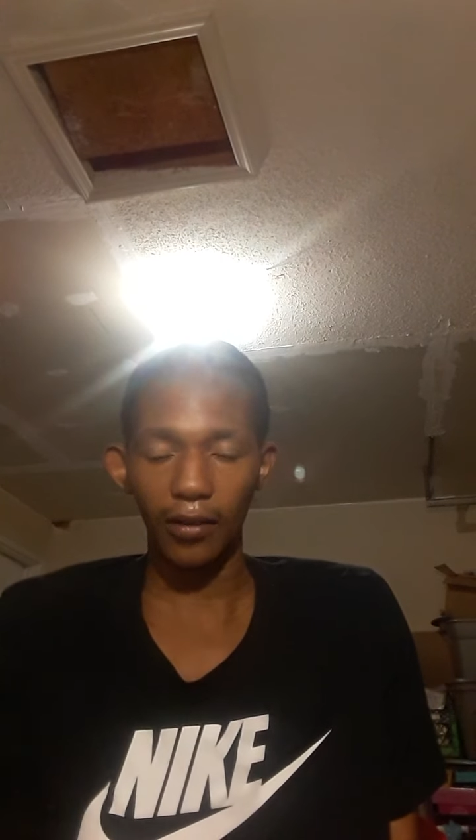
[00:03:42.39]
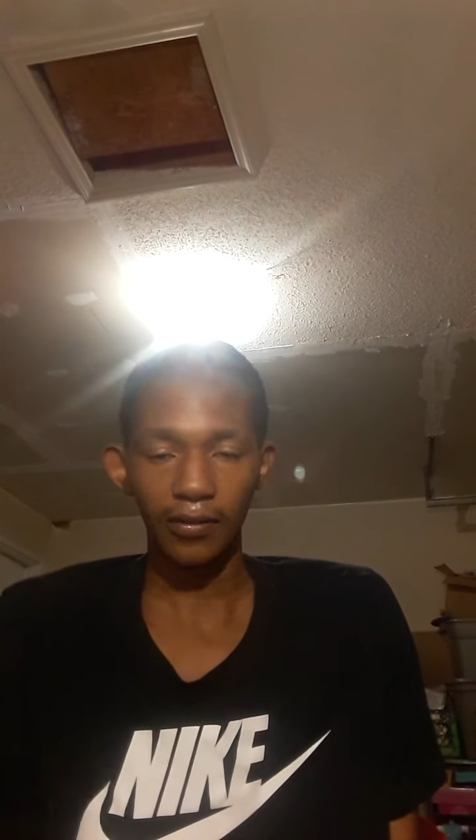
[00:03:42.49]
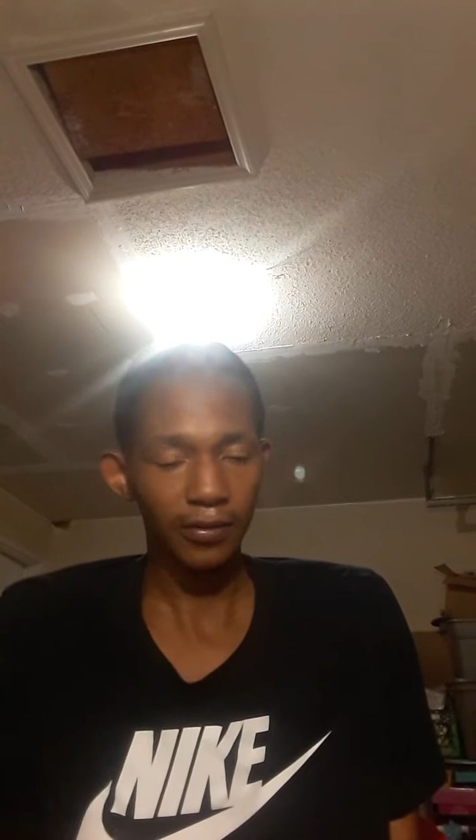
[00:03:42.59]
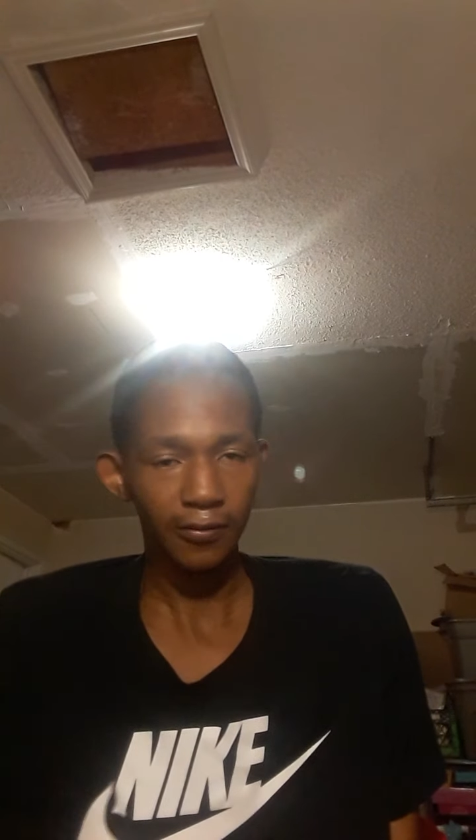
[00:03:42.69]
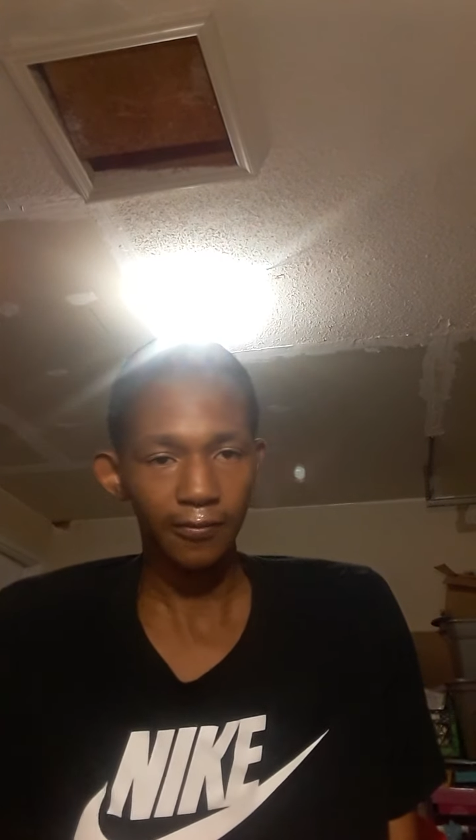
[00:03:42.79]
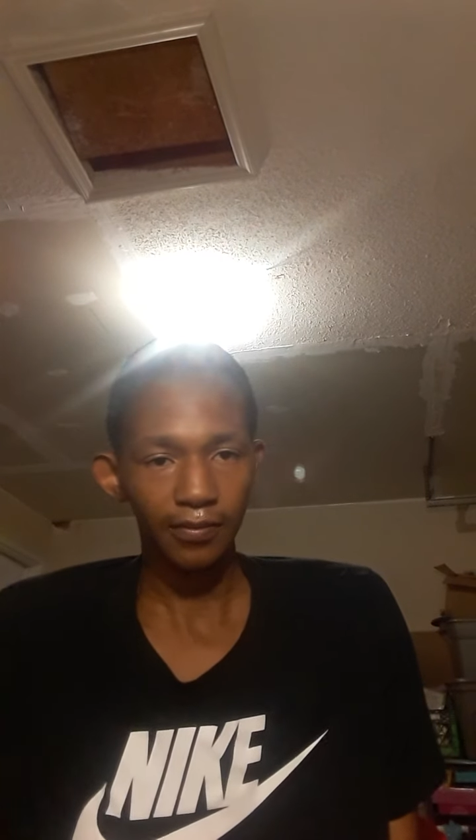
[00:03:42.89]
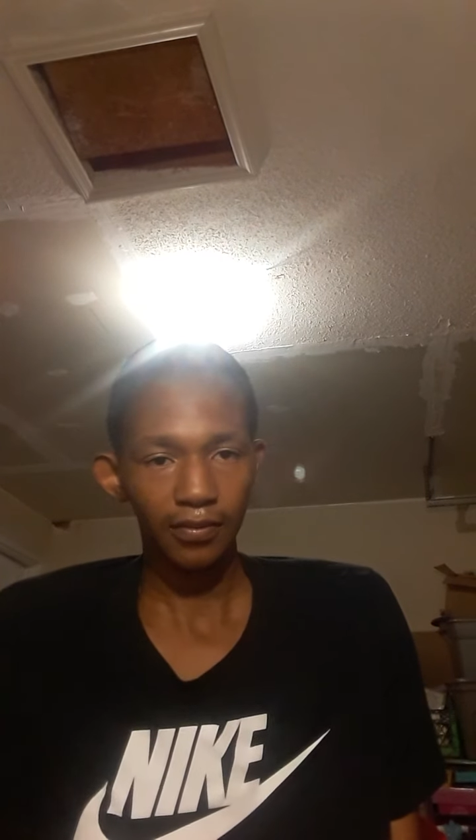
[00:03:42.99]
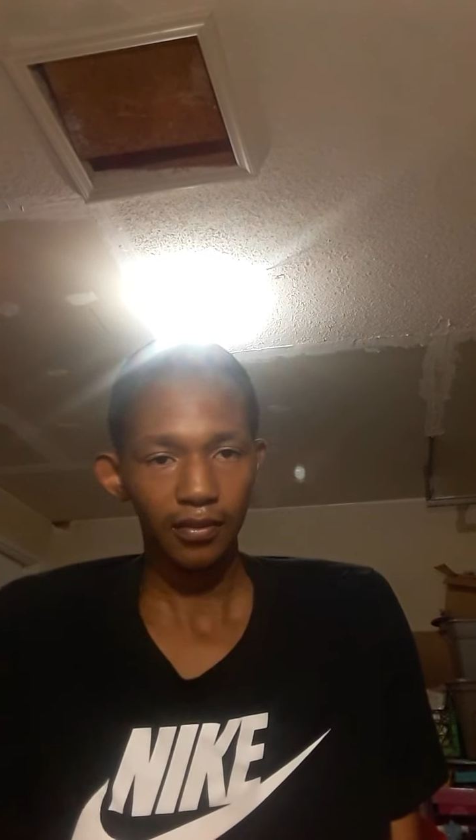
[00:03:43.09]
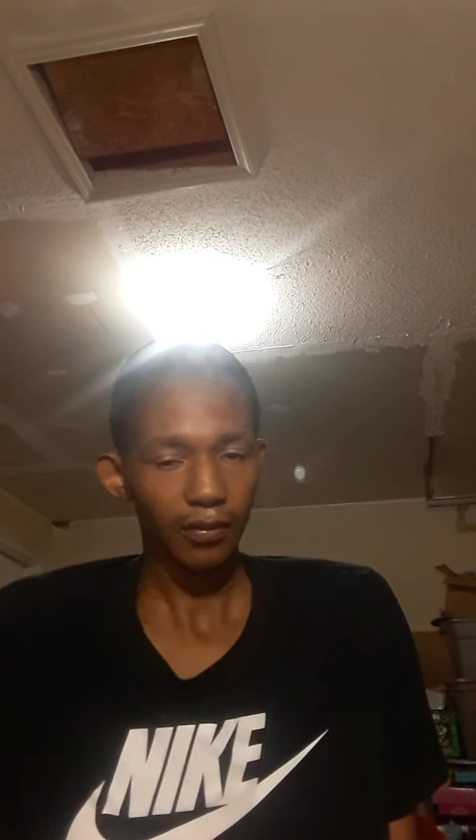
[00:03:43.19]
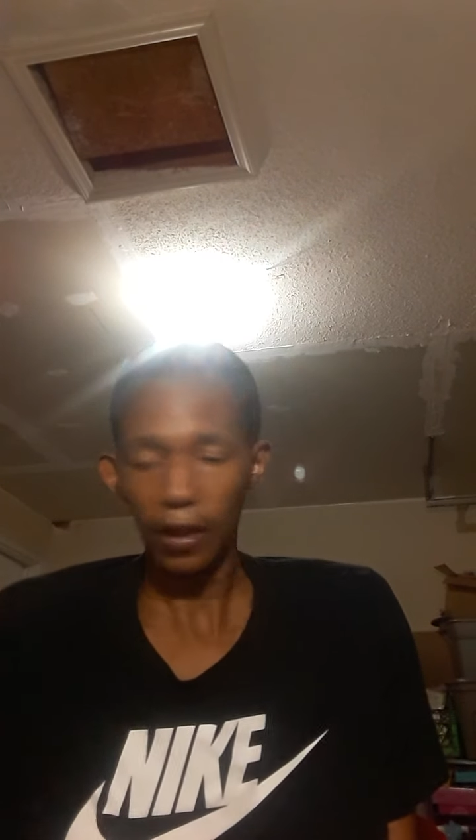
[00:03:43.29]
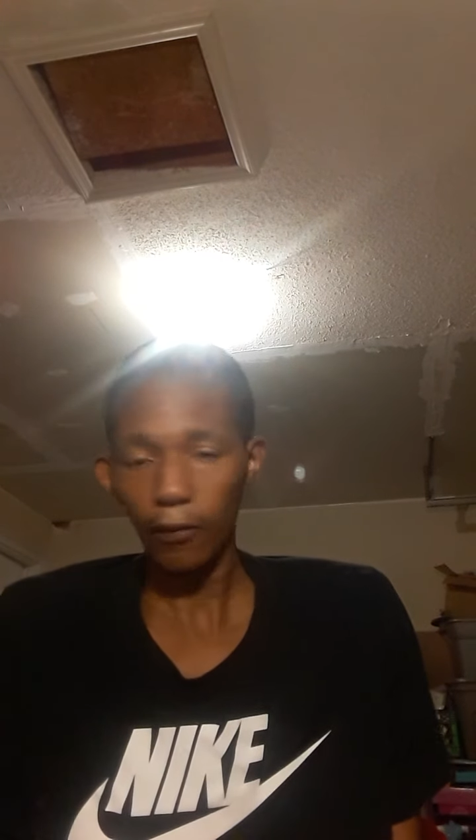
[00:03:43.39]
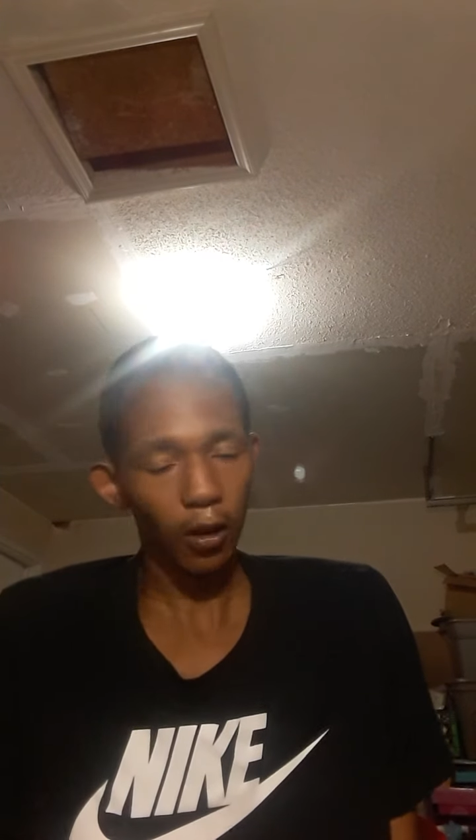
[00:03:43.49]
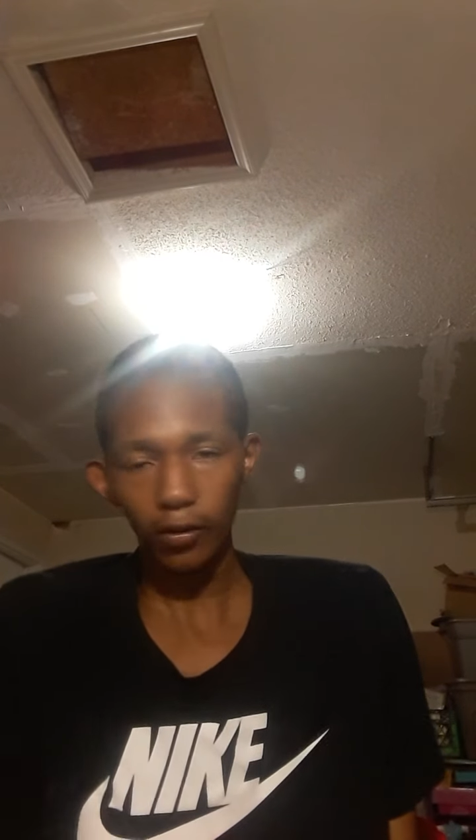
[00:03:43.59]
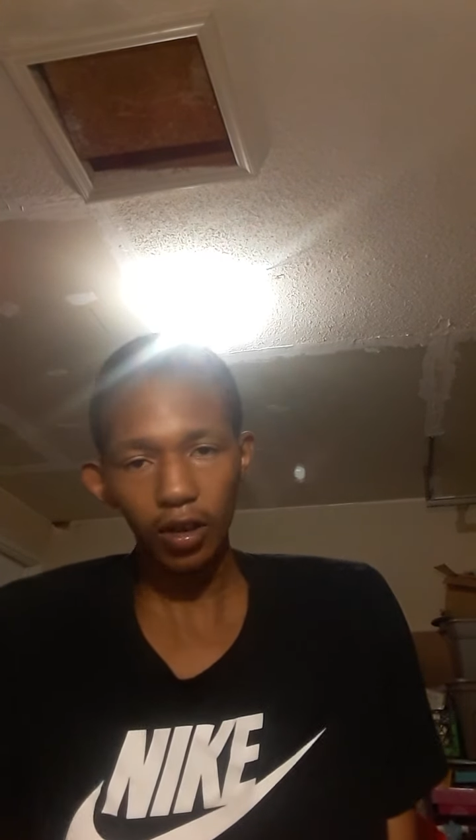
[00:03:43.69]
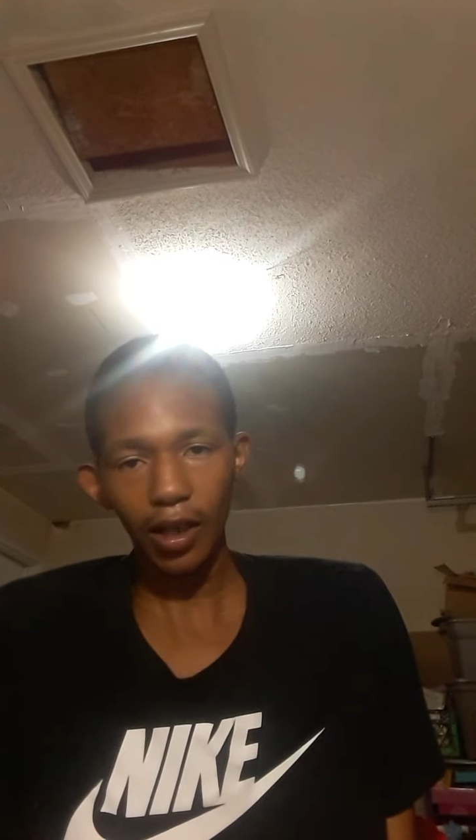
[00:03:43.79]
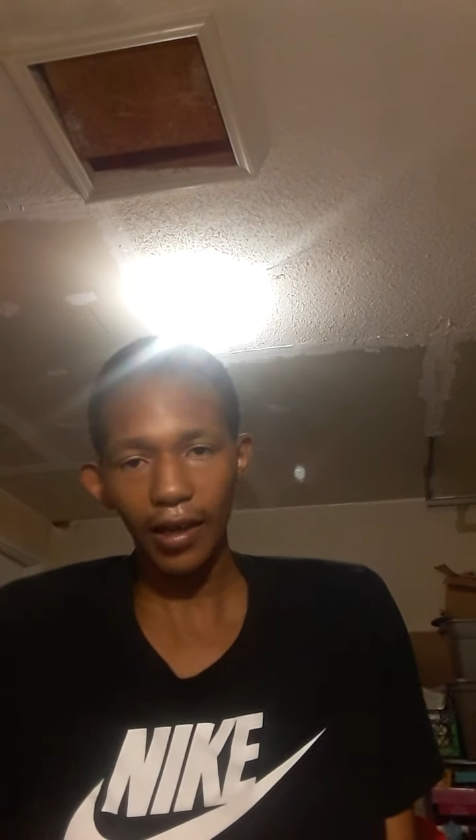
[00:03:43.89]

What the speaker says: People don't realize that.